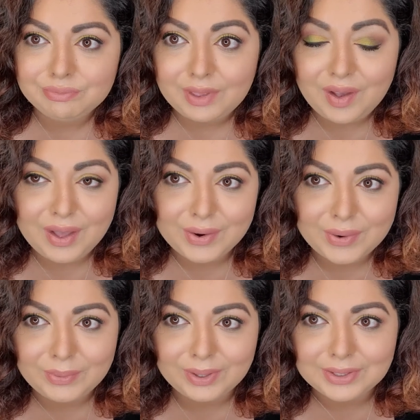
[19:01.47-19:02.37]
don't know what to
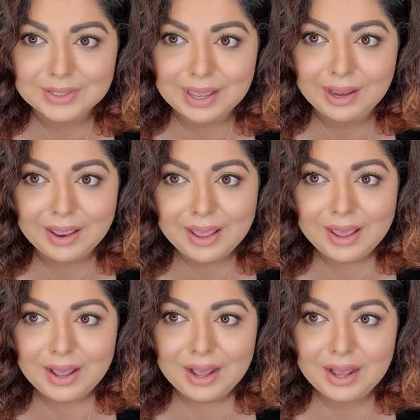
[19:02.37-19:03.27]
say.
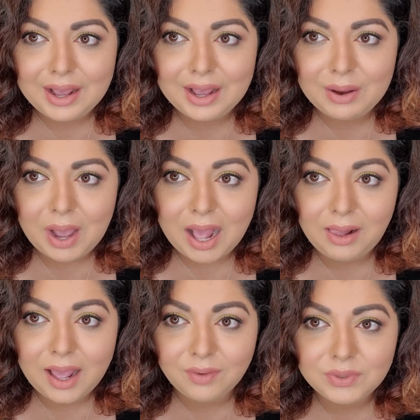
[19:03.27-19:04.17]
I'll have
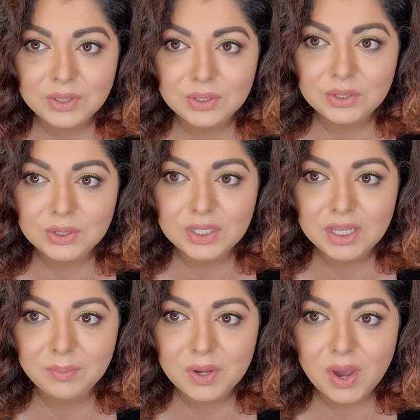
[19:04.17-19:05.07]
to keep
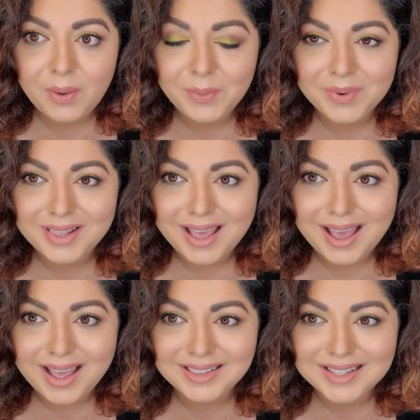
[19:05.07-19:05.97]
going with that.
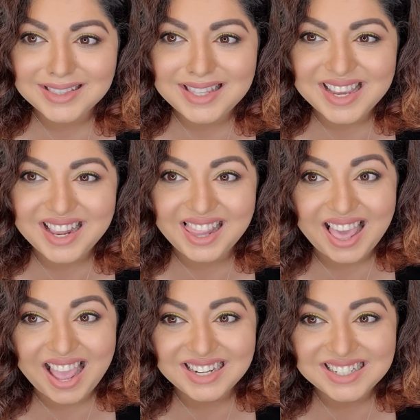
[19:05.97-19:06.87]
The
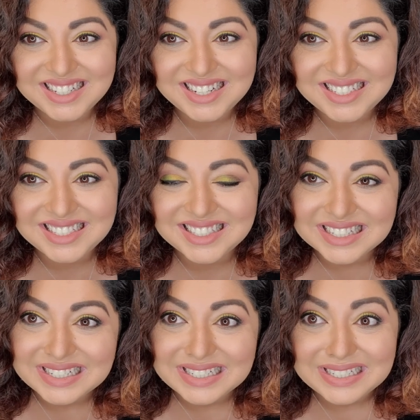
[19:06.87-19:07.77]
lashes.
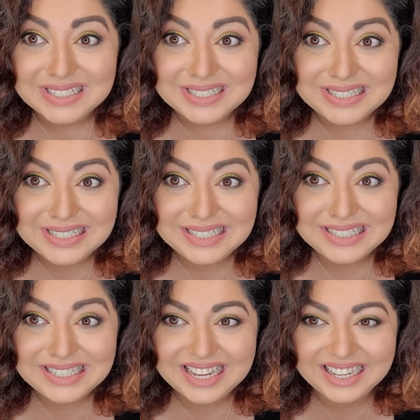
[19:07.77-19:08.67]

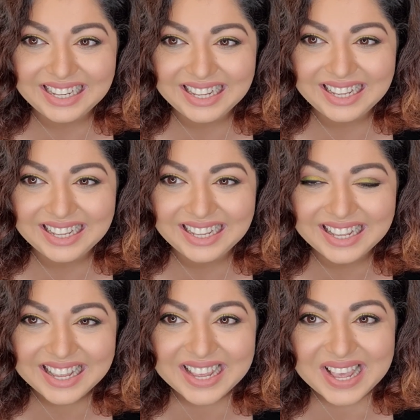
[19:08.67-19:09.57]

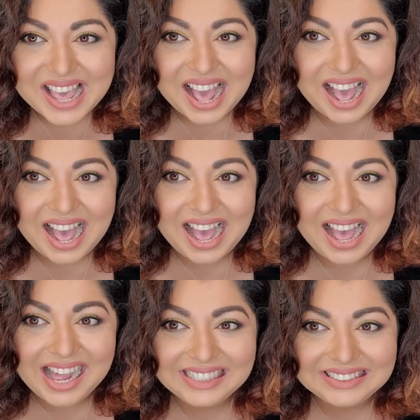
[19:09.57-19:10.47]

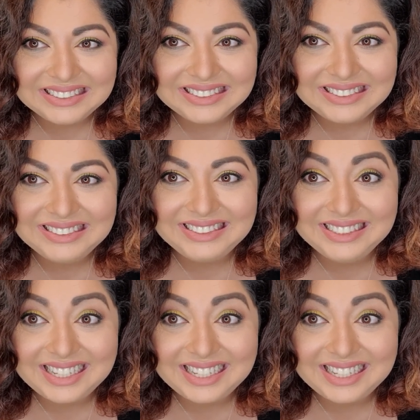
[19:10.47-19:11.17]
Yeah,